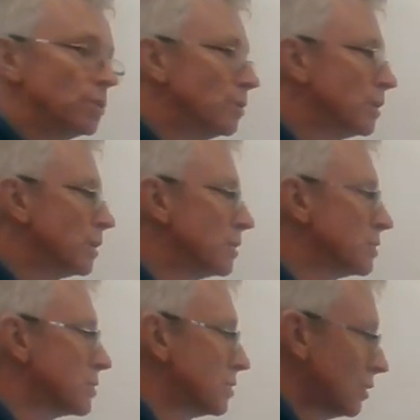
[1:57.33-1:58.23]
do
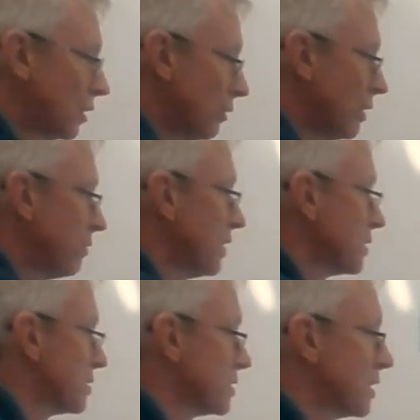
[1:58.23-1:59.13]
is to go over
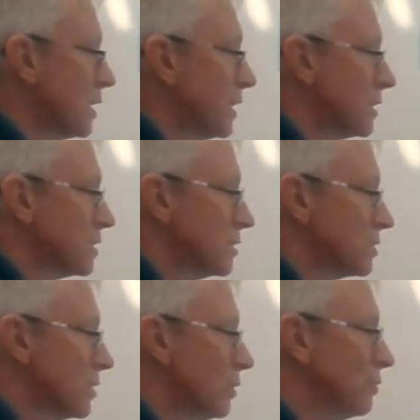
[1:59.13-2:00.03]
there, say that to
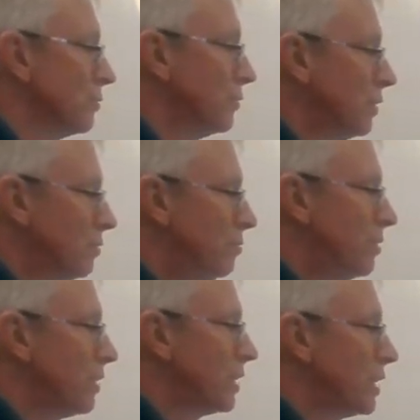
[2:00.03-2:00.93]
yourself
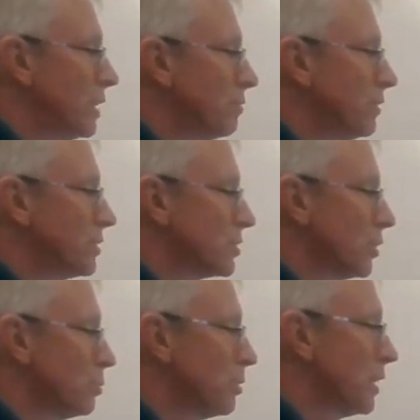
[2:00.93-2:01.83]
very carefully so
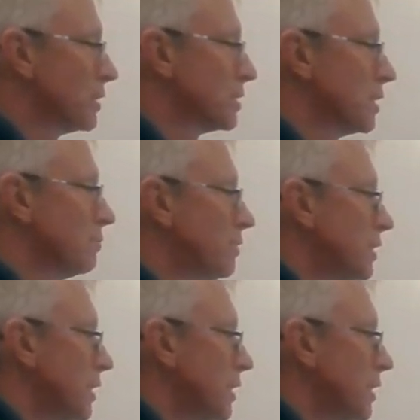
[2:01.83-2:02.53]
you pronounce every